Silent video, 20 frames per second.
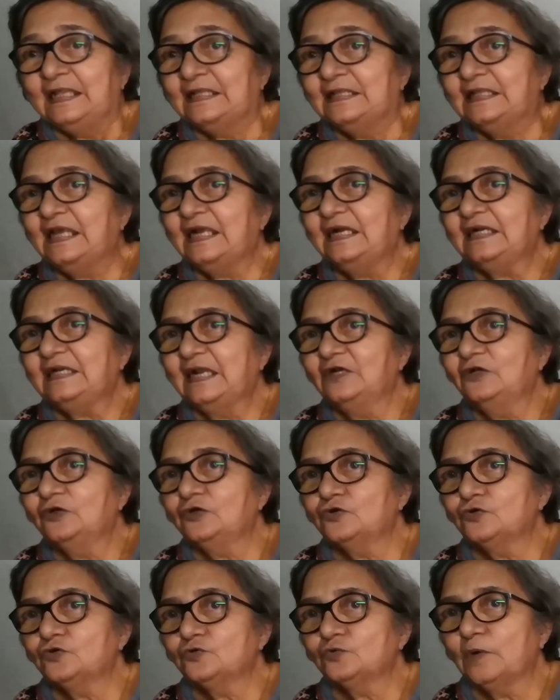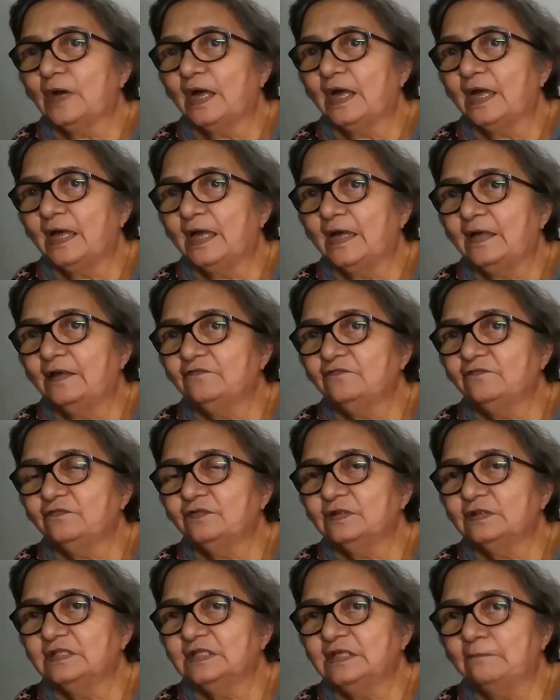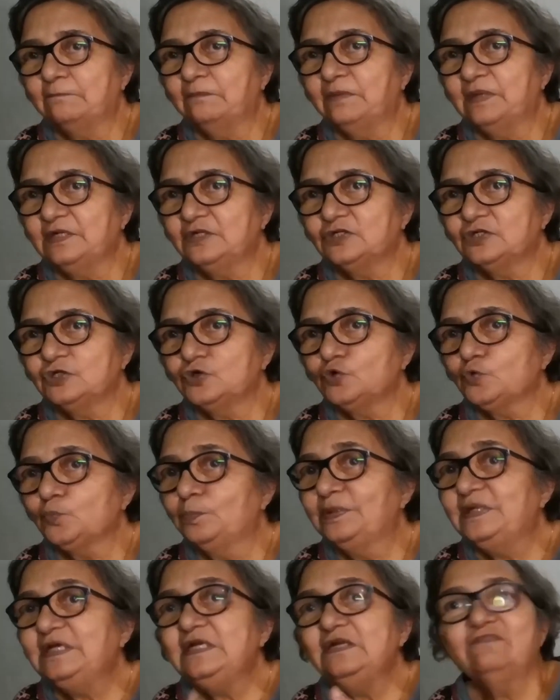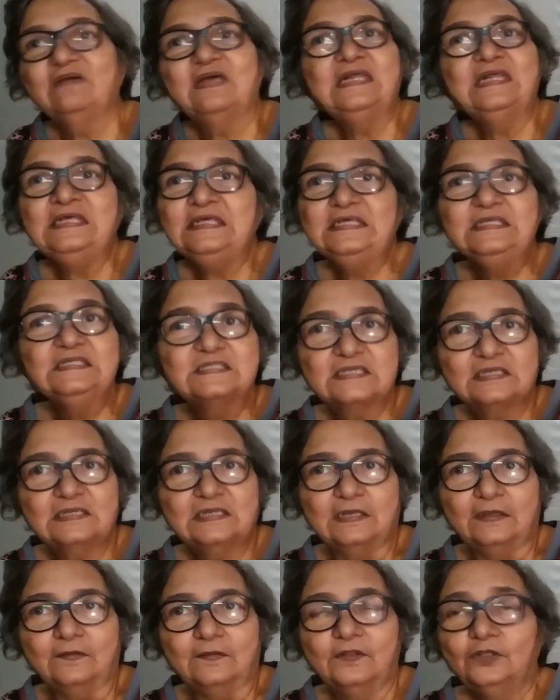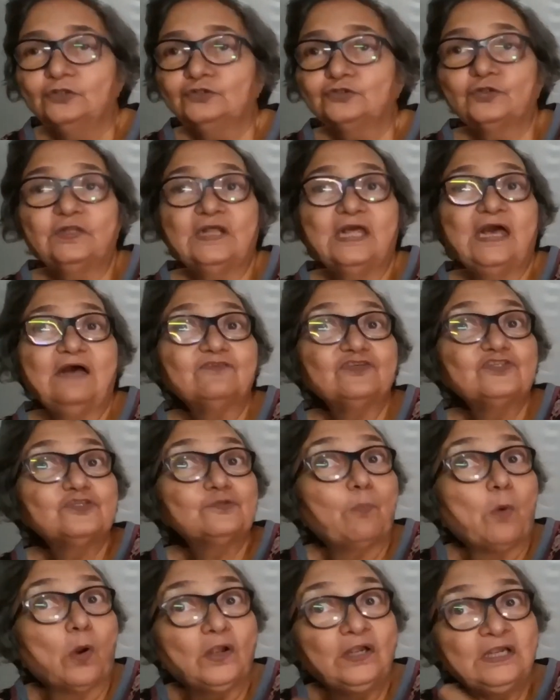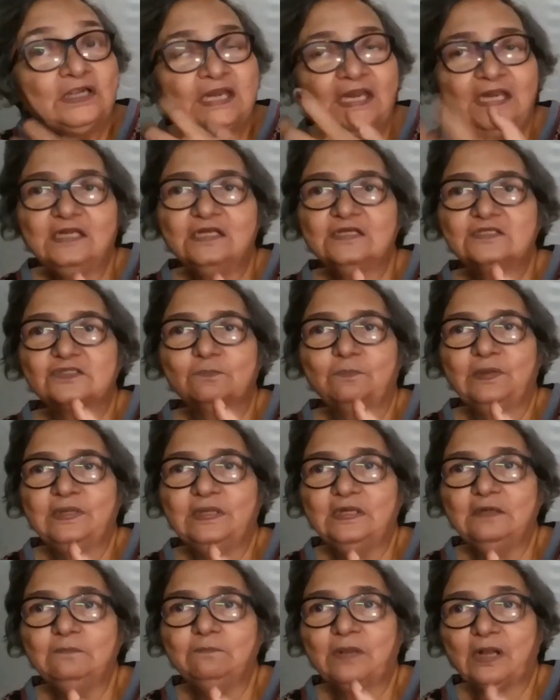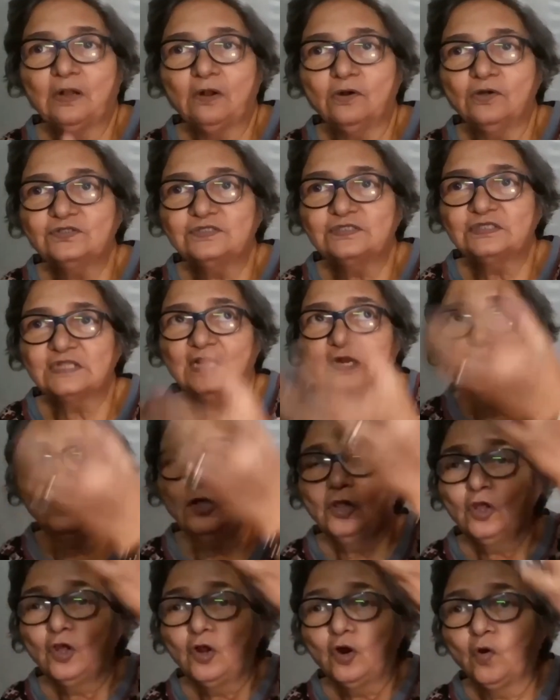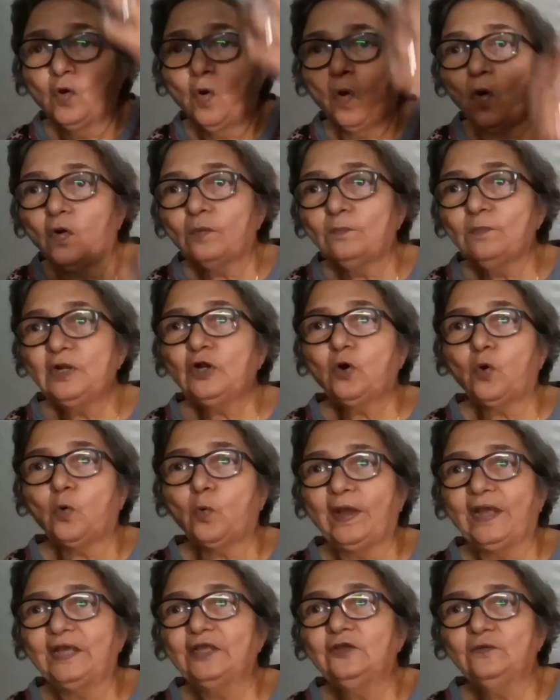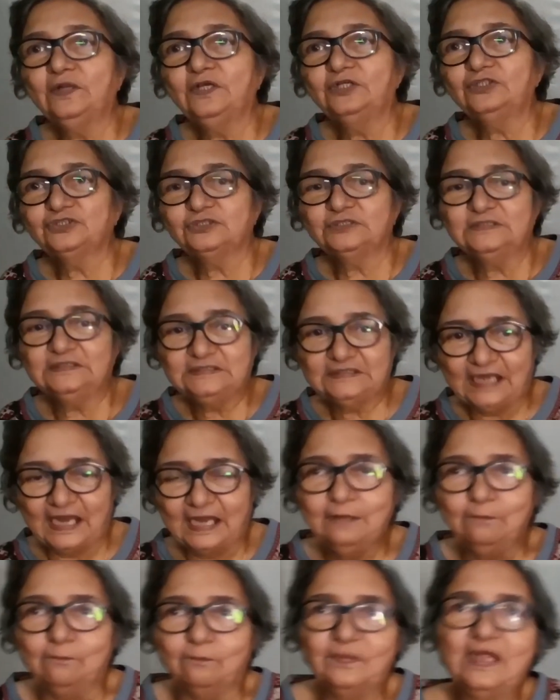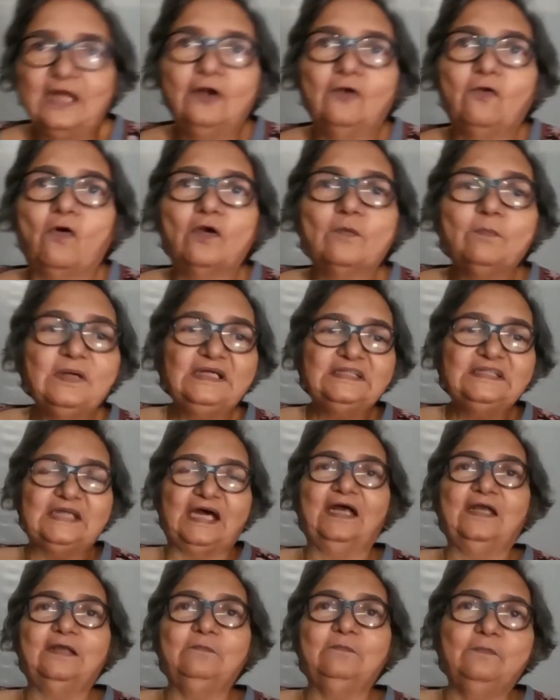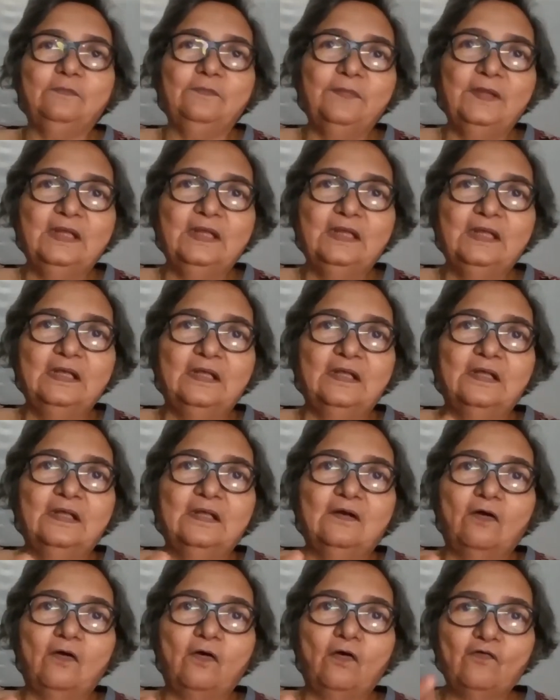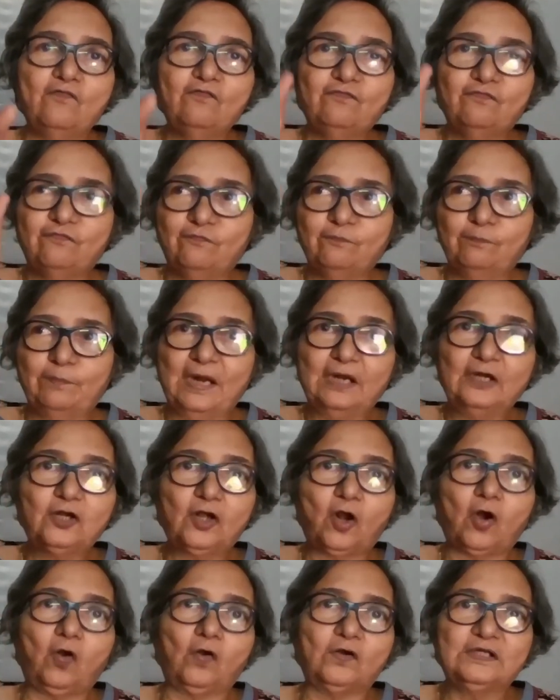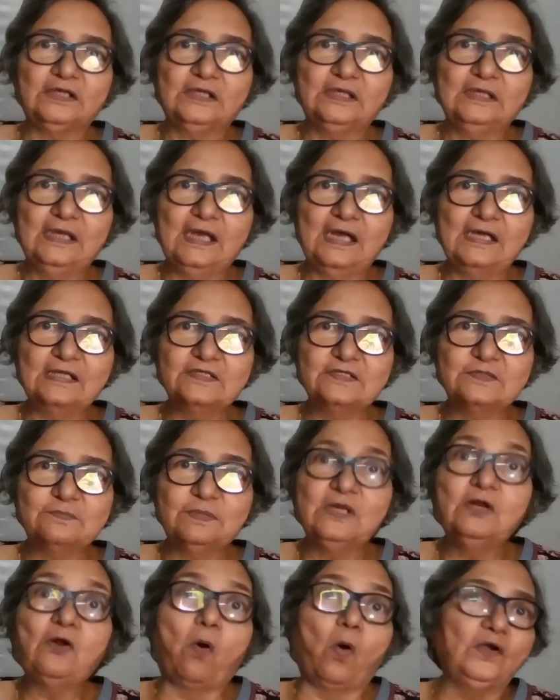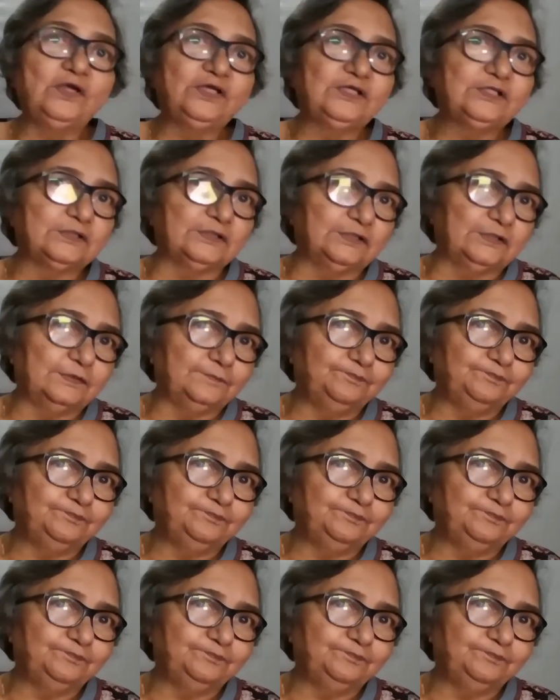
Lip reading: They tend to have the ability to bleed very easily. So they have a spontaneous bleed because their normal coagulation time, their normal time of blood clotting has been altered.